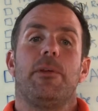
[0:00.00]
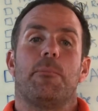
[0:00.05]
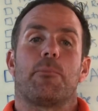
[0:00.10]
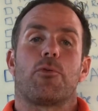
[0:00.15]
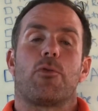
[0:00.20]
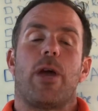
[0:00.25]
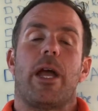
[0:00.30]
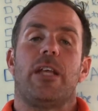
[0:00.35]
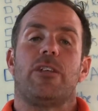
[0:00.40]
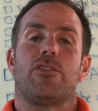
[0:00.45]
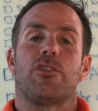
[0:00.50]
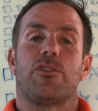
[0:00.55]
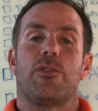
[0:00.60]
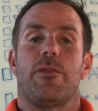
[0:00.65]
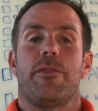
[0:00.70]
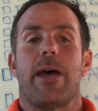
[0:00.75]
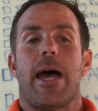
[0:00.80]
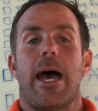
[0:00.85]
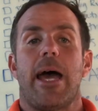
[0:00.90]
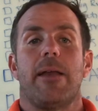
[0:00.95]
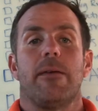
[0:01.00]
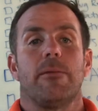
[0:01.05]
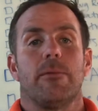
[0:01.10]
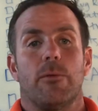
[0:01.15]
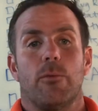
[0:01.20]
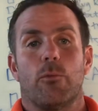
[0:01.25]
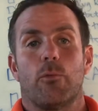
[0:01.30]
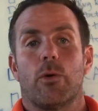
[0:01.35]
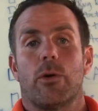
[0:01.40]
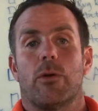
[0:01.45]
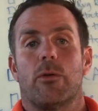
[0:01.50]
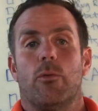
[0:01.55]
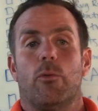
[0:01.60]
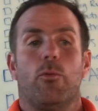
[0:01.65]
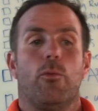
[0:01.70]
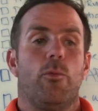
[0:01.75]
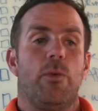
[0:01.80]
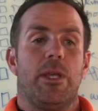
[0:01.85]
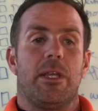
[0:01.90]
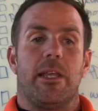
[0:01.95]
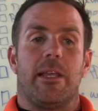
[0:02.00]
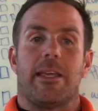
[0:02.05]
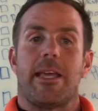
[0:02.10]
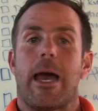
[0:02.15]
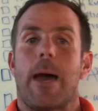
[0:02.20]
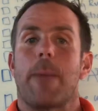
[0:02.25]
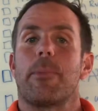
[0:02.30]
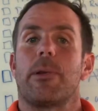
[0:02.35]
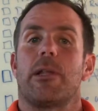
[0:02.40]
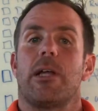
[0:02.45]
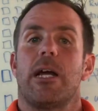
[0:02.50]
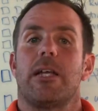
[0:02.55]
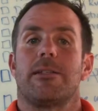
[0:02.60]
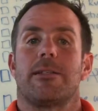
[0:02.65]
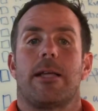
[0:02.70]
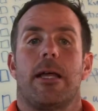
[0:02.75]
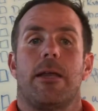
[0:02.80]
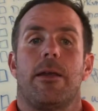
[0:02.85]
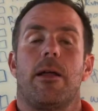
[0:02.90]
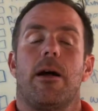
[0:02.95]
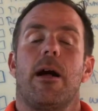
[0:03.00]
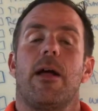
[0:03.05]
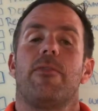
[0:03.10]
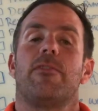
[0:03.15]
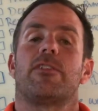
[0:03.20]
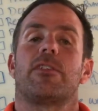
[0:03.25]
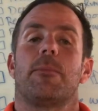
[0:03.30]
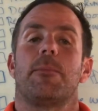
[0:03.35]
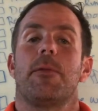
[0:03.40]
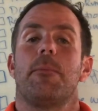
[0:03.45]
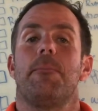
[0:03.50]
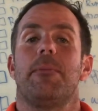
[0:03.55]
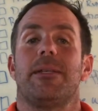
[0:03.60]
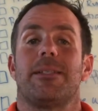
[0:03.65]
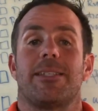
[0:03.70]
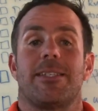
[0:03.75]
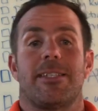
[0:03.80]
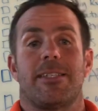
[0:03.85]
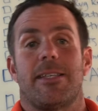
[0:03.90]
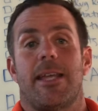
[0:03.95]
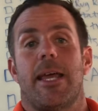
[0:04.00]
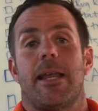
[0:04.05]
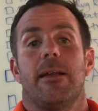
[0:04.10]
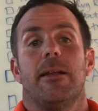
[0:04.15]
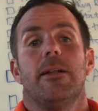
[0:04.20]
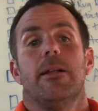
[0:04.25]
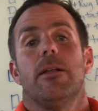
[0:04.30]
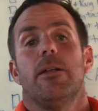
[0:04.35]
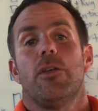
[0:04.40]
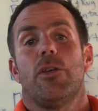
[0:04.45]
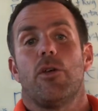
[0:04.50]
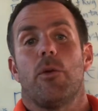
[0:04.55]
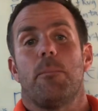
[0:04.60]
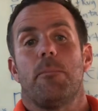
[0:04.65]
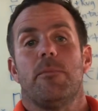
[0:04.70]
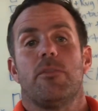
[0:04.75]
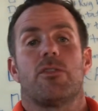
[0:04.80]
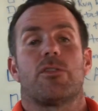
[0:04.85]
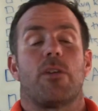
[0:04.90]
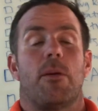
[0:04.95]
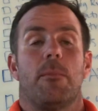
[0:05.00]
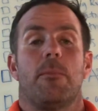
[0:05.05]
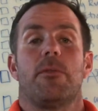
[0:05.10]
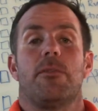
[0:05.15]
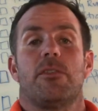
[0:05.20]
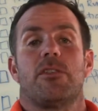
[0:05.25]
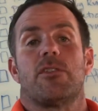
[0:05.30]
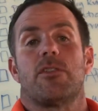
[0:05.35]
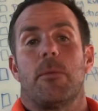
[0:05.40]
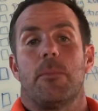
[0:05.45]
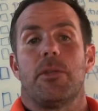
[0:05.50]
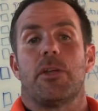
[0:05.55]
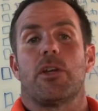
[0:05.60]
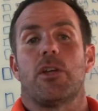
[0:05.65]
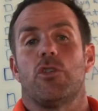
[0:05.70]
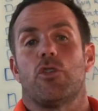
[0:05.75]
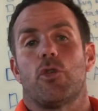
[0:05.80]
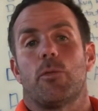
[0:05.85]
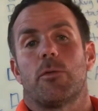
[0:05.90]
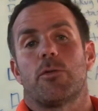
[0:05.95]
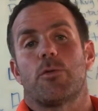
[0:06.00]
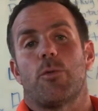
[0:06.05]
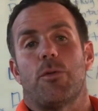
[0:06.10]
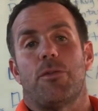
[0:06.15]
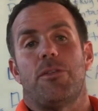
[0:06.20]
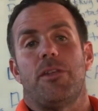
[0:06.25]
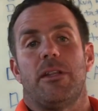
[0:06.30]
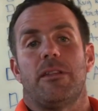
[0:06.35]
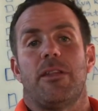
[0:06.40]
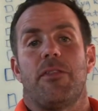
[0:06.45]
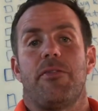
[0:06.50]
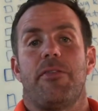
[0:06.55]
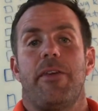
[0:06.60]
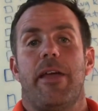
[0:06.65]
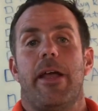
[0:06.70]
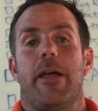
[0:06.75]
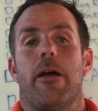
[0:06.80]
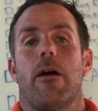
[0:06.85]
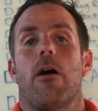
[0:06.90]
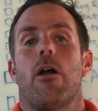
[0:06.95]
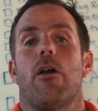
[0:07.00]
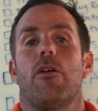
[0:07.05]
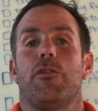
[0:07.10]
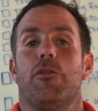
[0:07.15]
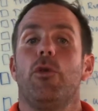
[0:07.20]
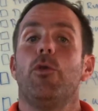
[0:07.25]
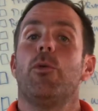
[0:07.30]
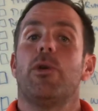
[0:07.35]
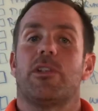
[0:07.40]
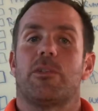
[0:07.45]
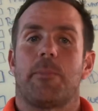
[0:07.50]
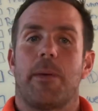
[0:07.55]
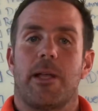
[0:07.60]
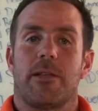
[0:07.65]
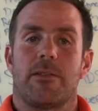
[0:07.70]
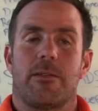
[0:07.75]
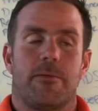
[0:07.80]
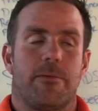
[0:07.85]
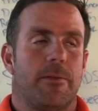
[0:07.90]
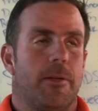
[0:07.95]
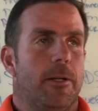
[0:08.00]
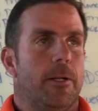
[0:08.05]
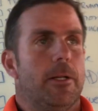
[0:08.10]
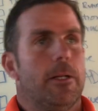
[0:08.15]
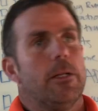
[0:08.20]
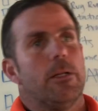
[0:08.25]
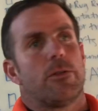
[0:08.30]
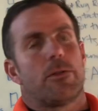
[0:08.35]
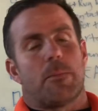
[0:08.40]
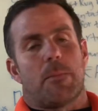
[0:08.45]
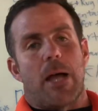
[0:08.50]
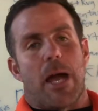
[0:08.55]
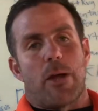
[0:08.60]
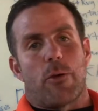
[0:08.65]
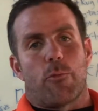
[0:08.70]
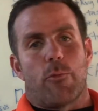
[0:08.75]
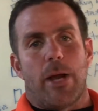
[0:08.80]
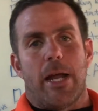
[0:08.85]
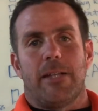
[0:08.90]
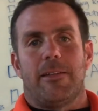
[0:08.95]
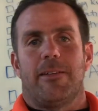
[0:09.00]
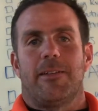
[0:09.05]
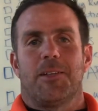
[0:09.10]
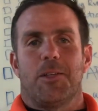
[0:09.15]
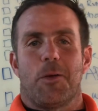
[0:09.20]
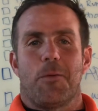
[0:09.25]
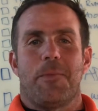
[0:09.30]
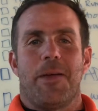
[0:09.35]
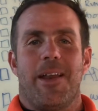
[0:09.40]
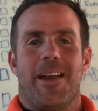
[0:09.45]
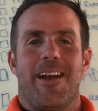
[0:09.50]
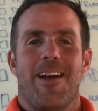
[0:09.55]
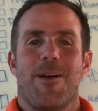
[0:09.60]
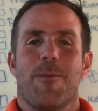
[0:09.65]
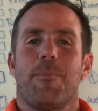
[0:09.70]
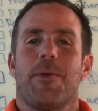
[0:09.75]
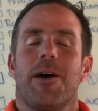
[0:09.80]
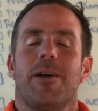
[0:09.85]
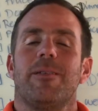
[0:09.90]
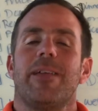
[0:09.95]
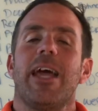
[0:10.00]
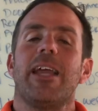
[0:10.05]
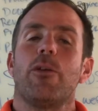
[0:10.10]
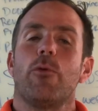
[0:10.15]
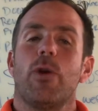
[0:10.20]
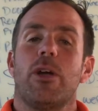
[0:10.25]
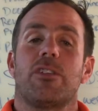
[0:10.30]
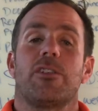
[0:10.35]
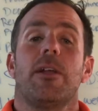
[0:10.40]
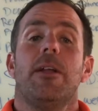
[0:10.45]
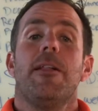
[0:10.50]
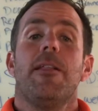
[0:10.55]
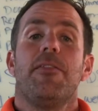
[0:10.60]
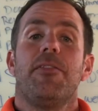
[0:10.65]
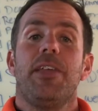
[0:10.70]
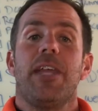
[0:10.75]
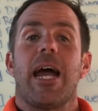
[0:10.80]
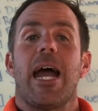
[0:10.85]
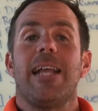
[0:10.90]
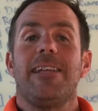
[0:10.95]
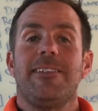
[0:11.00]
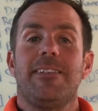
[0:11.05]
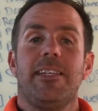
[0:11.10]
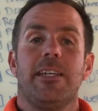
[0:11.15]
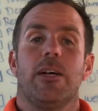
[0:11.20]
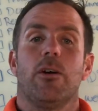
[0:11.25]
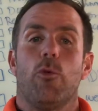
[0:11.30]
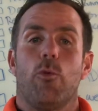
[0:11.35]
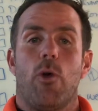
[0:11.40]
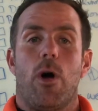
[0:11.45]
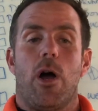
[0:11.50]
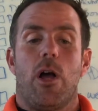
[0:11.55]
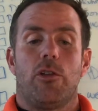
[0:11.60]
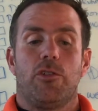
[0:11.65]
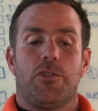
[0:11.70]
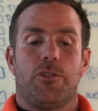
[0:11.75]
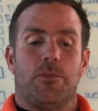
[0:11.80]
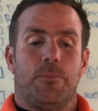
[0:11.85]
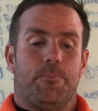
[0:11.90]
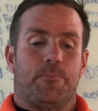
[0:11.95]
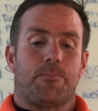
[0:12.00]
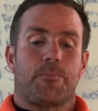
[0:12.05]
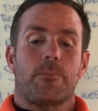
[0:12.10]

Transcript: priced, so that we can capitalize on some of the business that some of the consumers will think that they are too expensive. I'm kind of ranting a little bit here, but anyways, the idea was